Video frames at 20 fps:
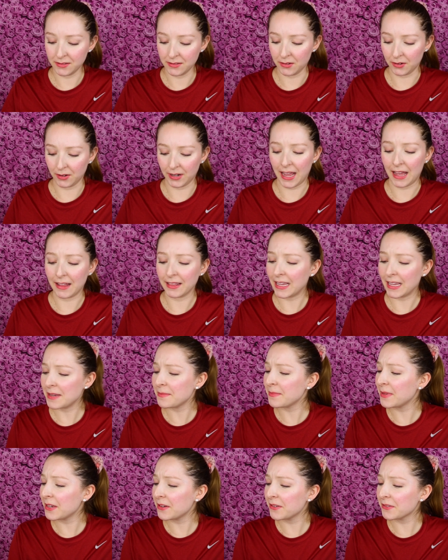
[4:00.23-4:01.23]
or LA
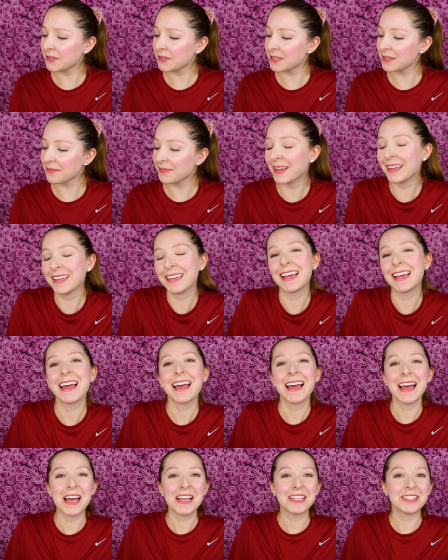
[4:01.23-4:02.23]
Muse.
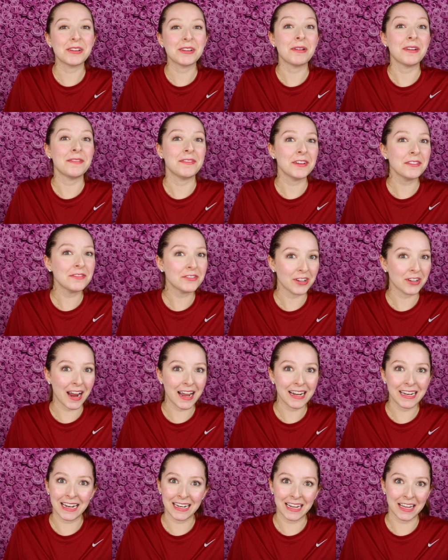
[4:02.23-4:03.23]
So if you've
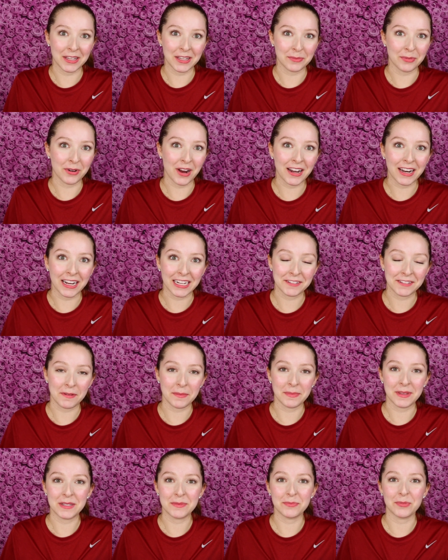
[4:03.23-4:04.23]
tried any other products from
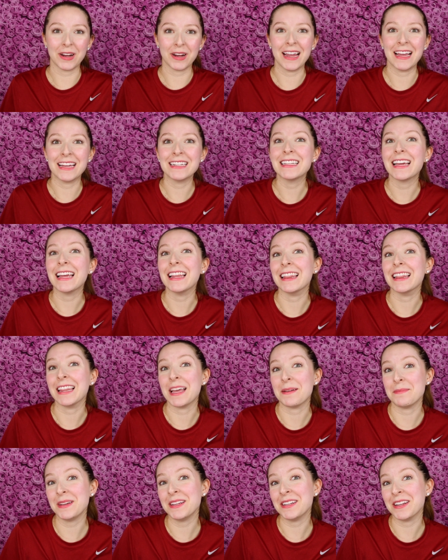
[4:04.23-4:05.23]
this brand,
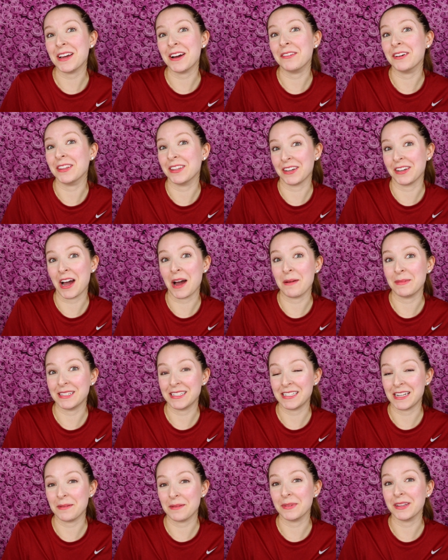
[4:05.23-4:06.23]
let me know in the comments
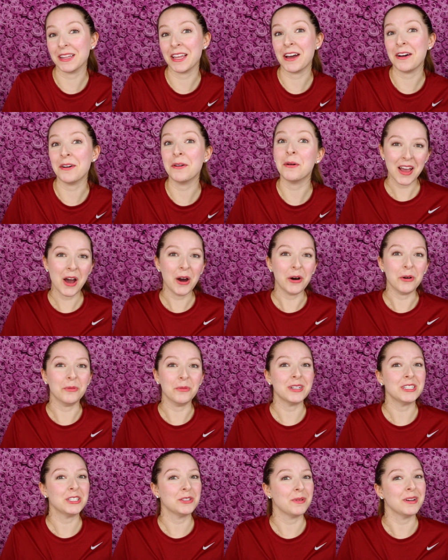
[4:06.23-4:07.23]
down below
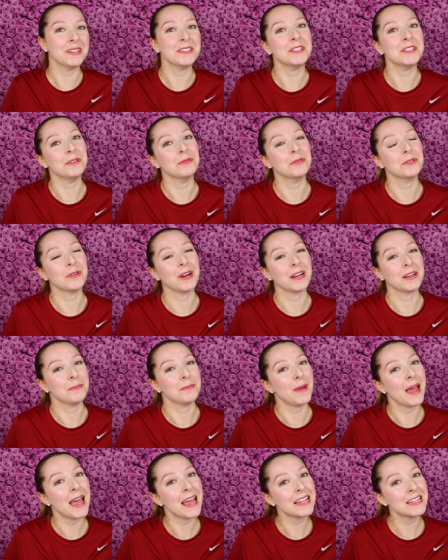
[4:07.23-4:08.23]
which ones you would
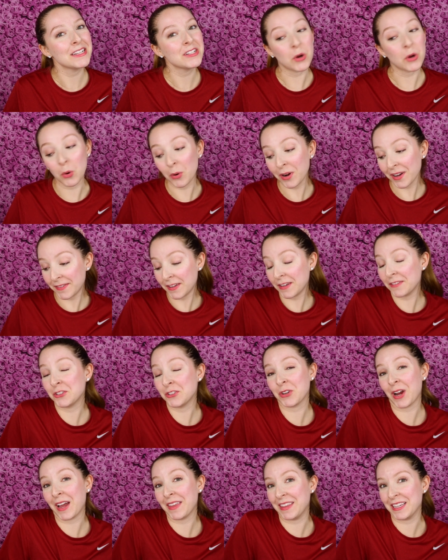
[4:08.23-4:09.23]
recommend, or if you've
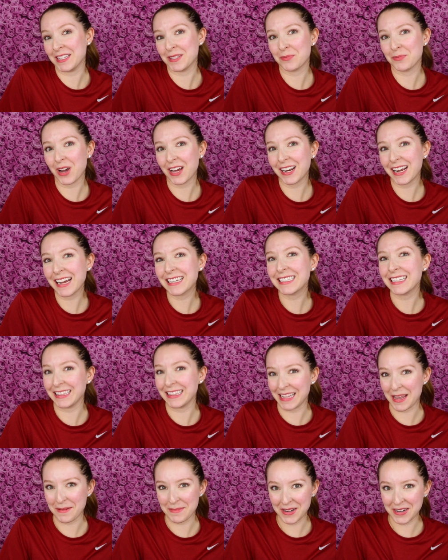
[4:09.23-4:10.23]
tried this product,
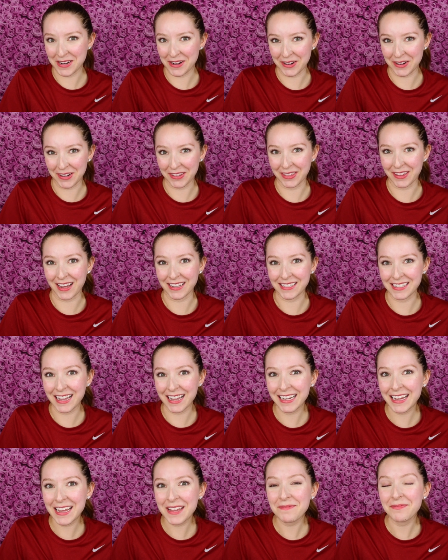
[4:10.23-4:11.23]
let me know your thoughts on
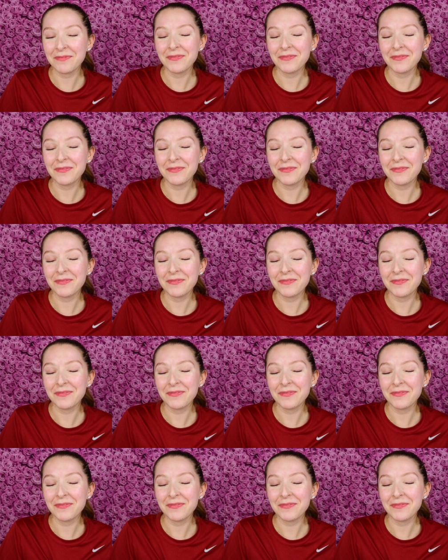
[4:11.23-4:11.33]
it.